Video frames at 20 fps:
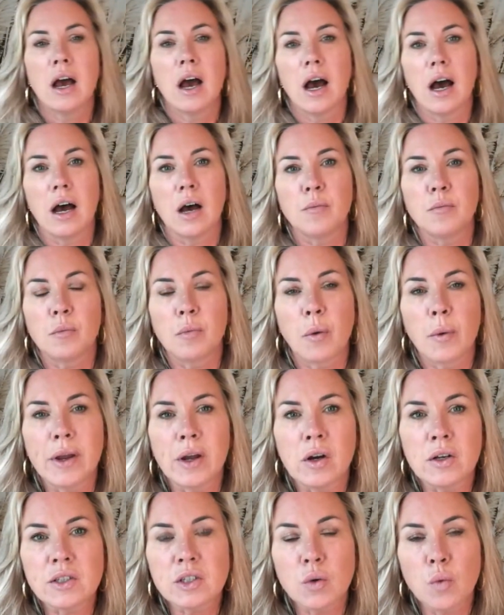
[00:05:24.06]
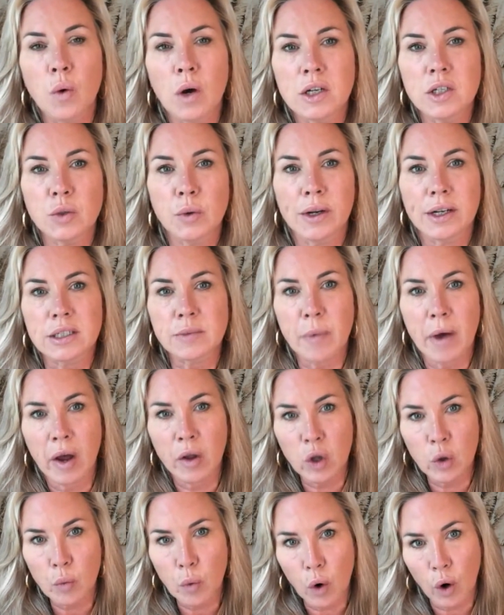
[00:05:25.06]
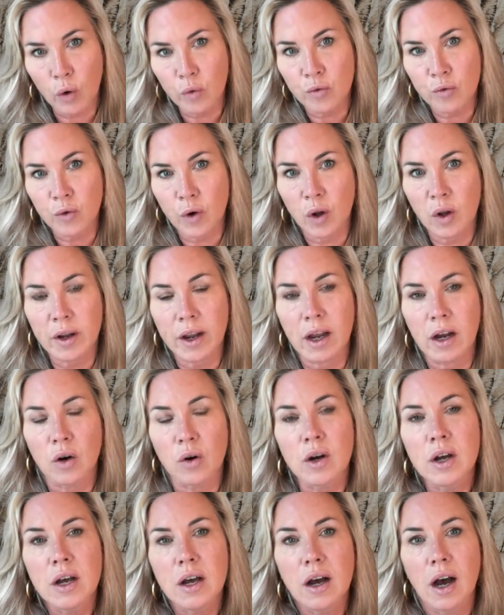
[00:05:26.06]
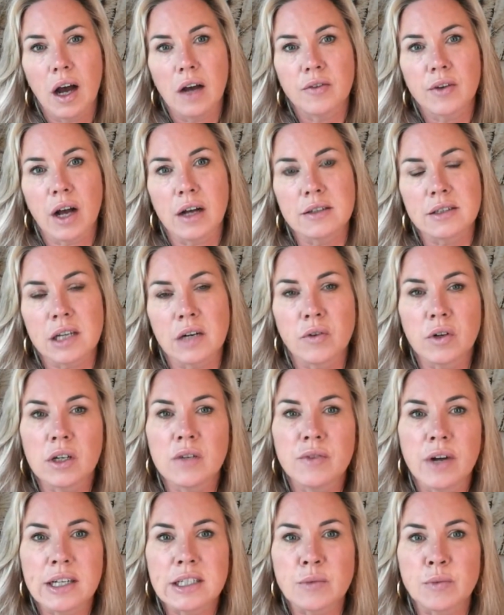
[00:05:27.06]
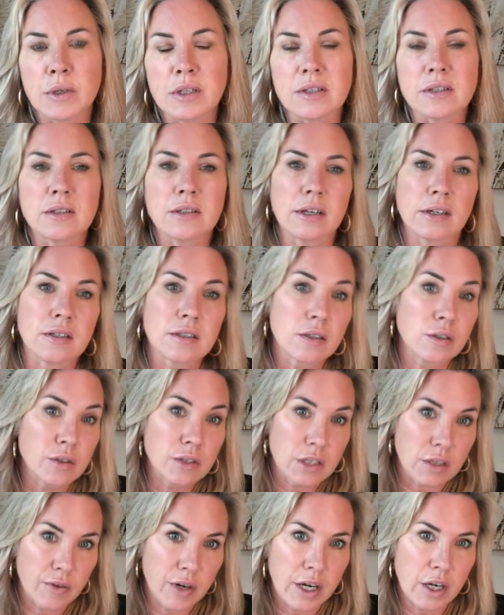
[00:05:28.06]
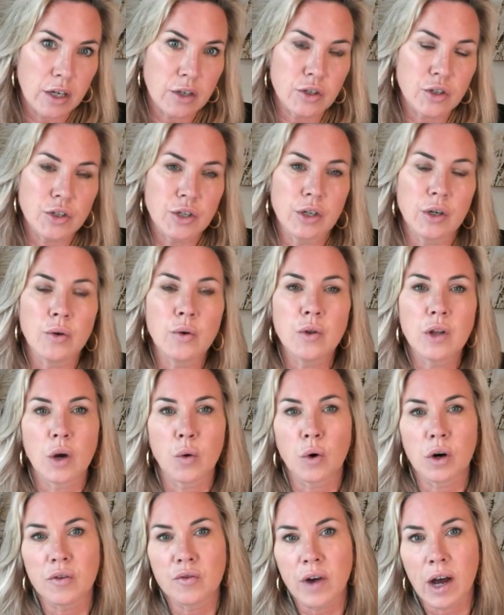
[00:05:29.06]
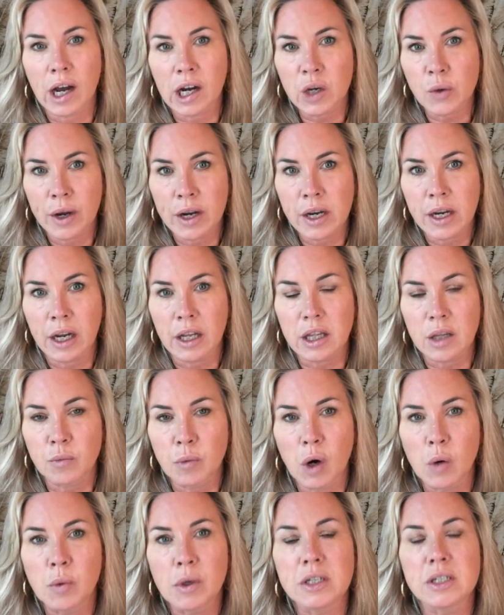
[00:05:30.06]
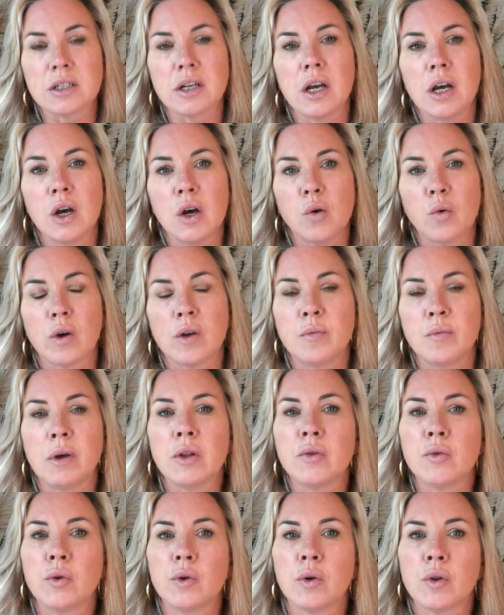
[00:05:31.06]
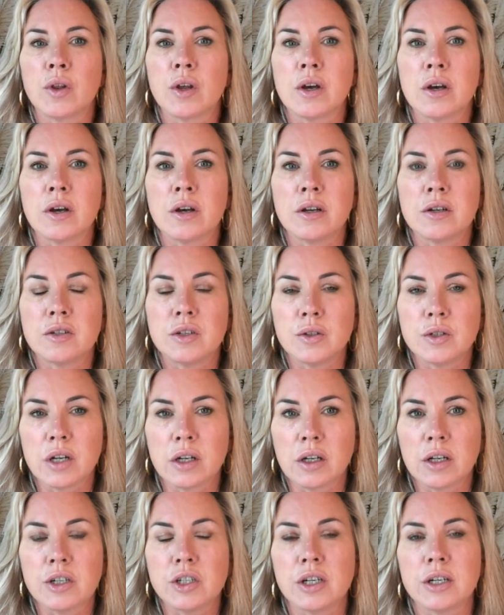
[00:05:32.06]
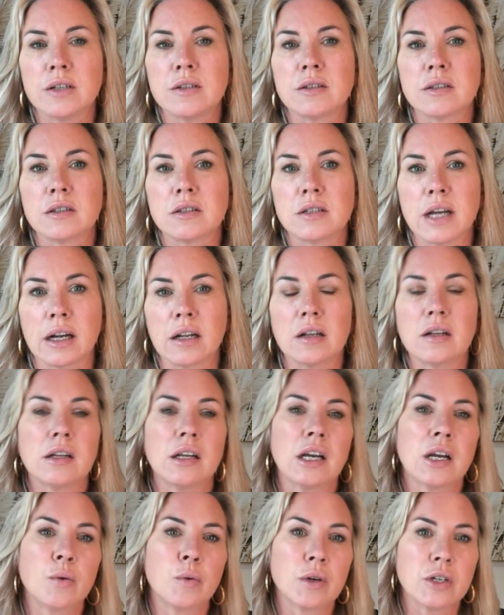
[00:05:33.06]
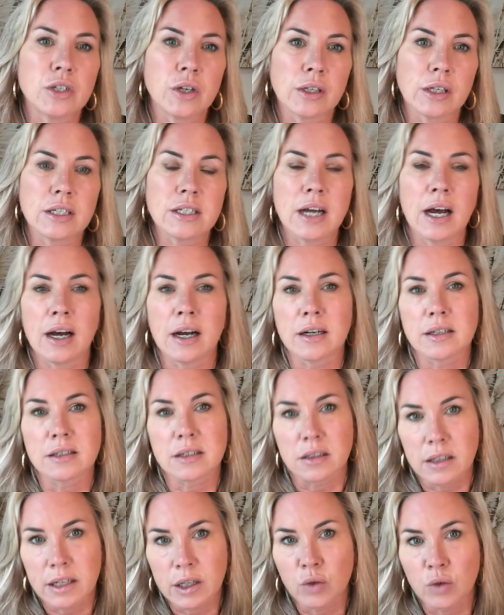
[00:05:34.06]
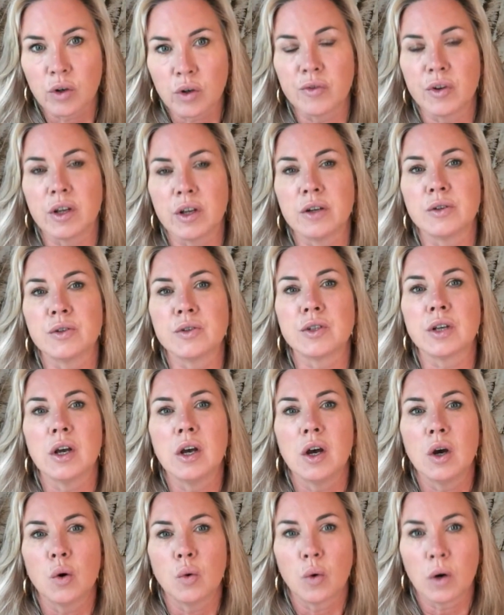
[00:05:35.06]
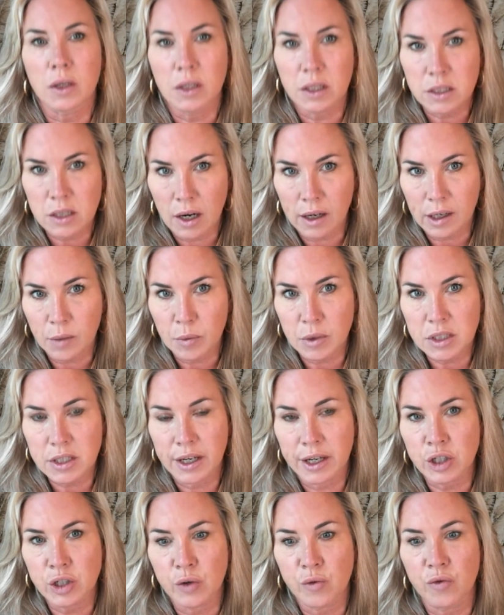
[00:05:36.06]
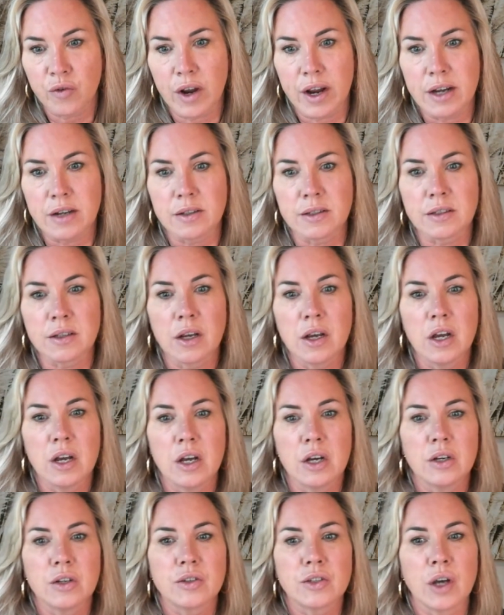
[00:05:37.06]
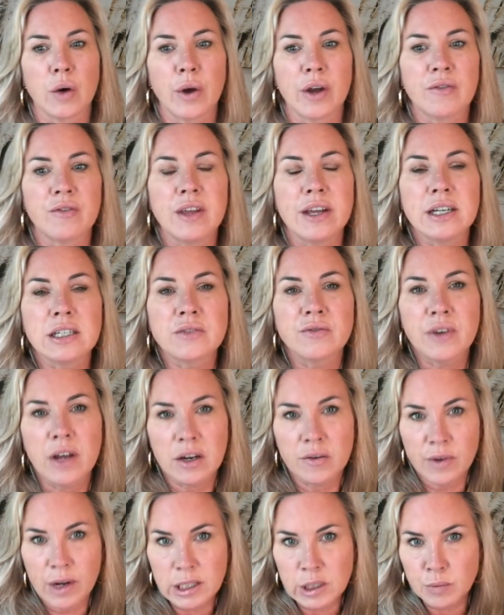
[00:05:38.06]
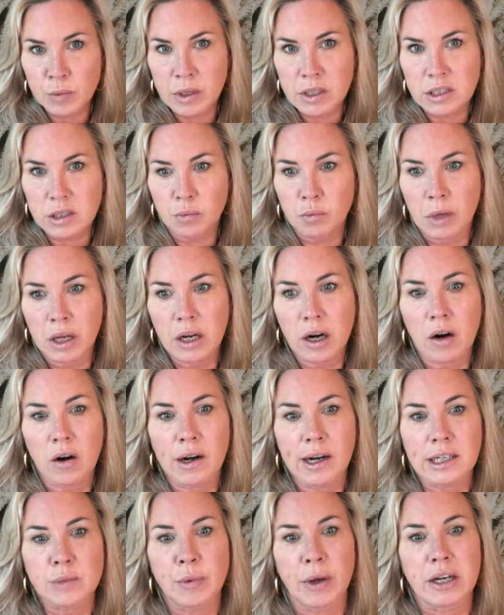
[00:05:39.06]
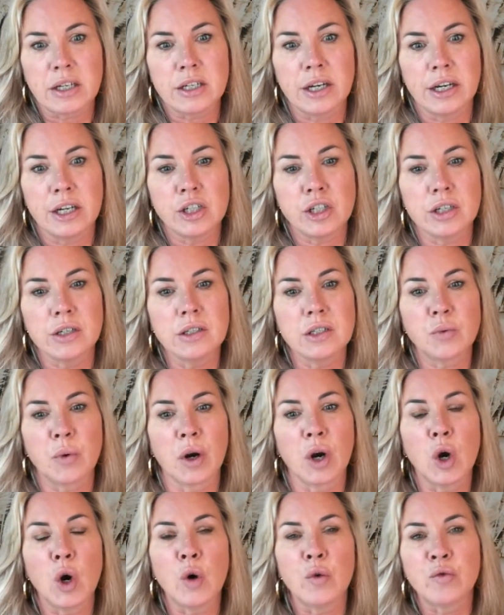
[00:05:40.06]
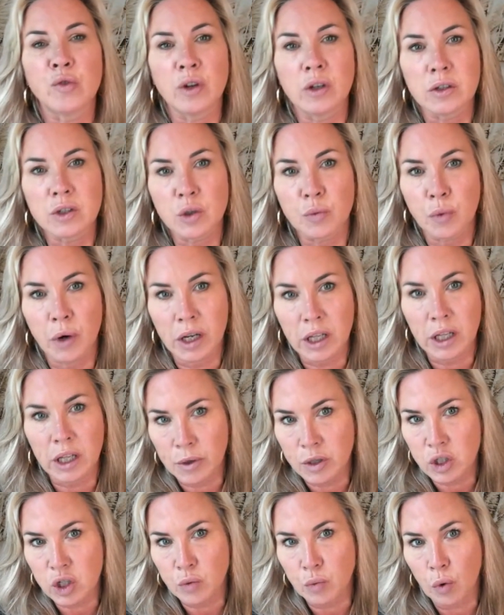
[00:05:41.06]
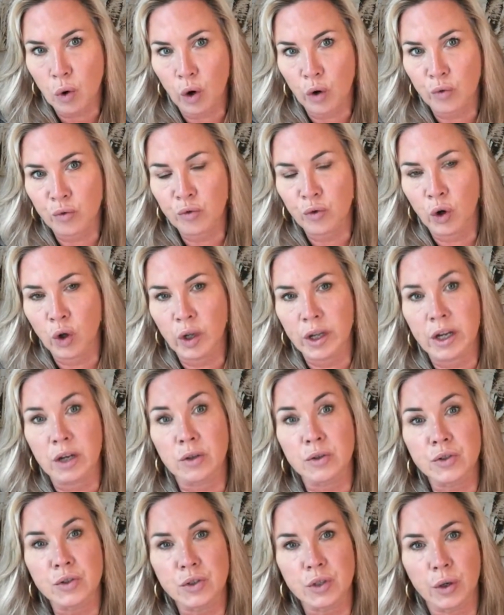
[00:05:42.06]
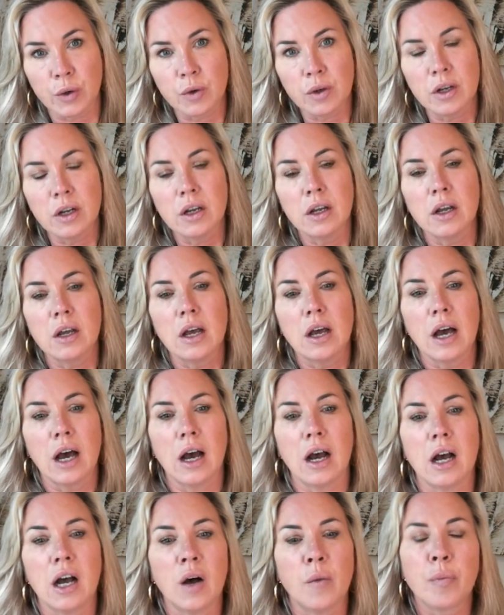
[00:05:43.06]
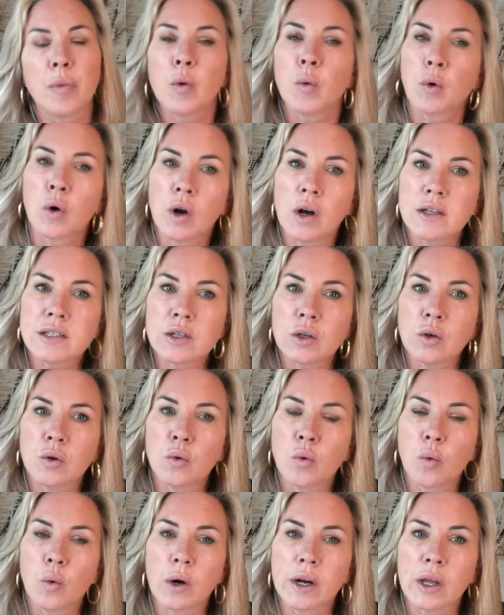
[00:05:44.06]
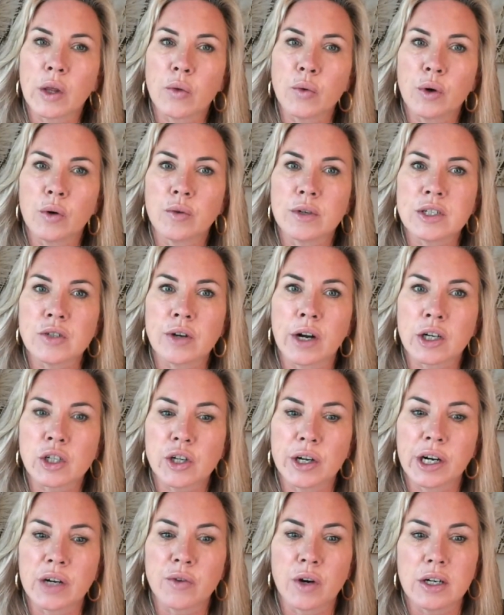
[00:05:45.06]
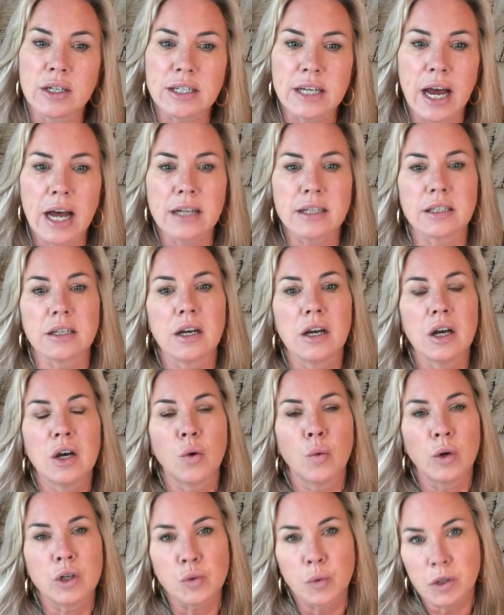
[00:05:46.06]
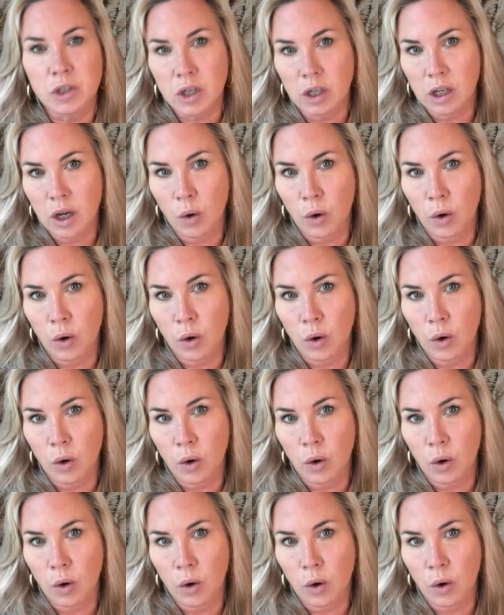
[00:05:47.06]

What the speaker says: But we also want to expand the portfolio. I've got several investments, exclusivity on 2 that we're evaluating at the moment. We've been through the due diligence. Technically, we're doing the tax and legal reviews. We're in the documentation phase. So if these investments meet our expectations, we're hopeful to bring them to the portfolio soon. We're also working through restructuring of our debt, which should